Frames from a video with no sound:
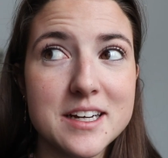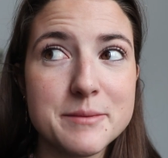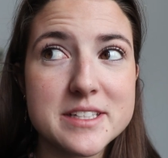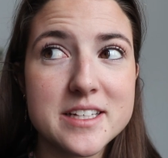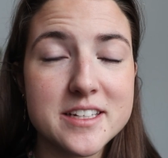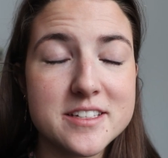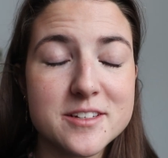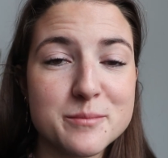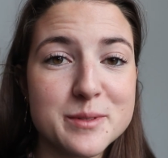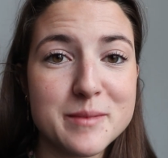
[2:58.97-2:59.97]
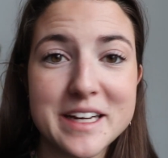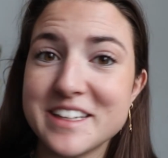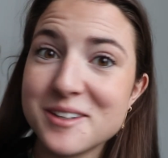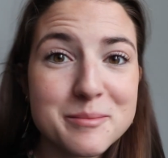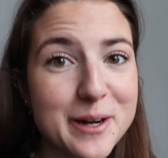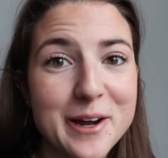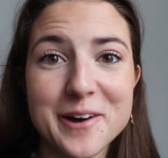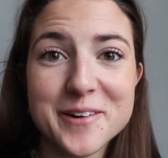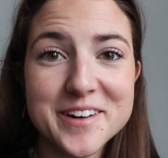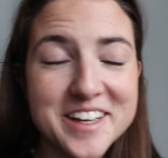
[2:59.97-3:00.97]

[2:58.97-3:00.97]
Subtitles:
I'm excited to open my GoPro.